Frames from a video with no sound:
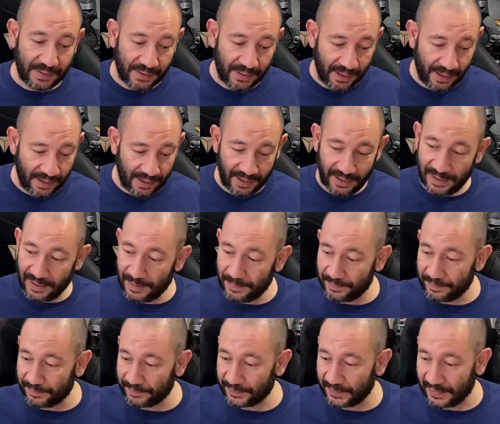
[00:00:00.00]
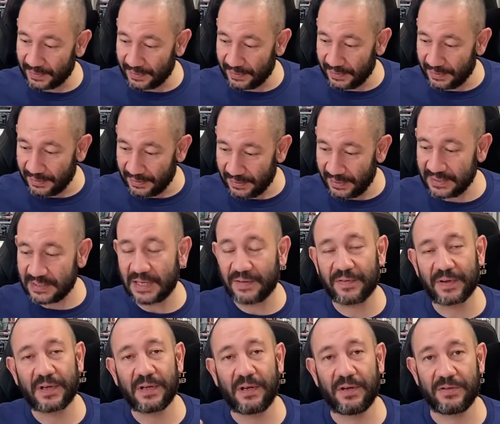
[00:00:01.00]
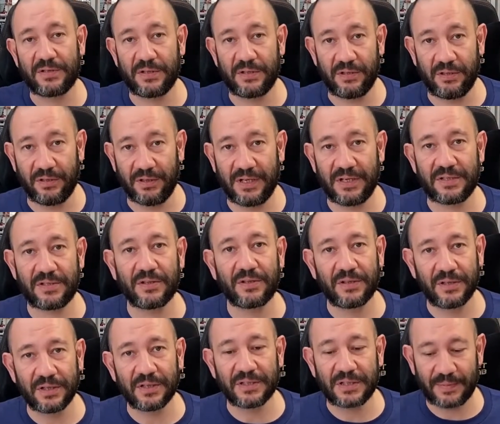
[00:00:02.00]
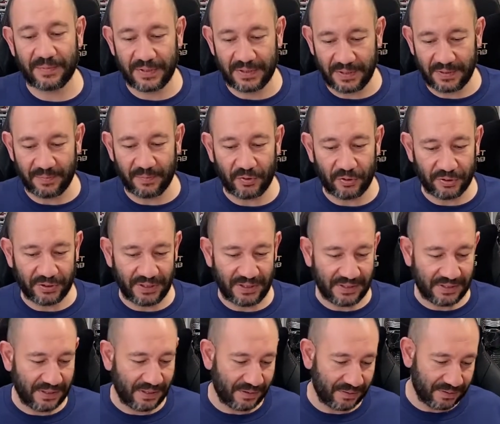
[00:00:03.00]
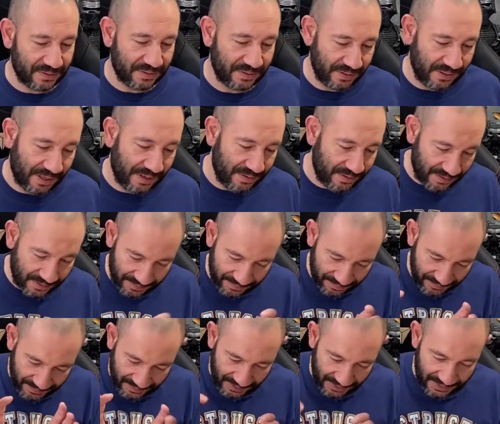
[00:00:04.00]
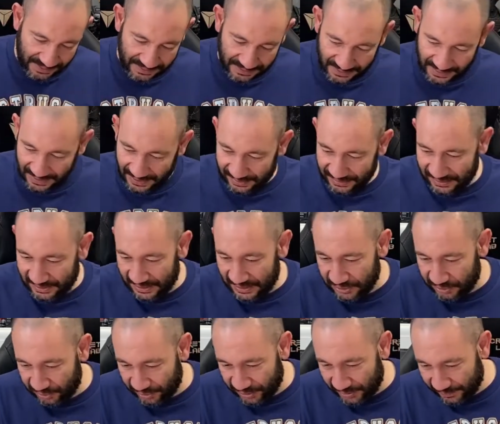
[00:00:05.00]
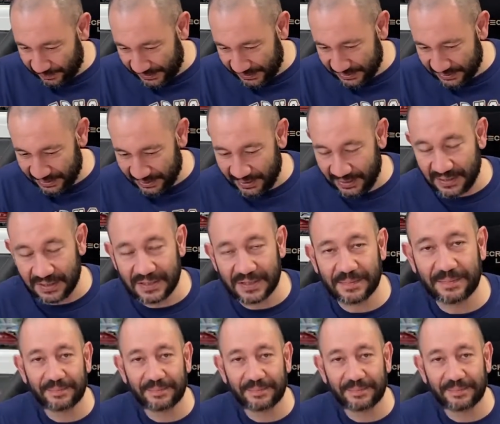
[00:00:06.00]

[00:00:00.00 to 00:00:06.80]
Let's have a closer look. Let's look at some of the more details. You know, the ins and outs, the intricate bits of this.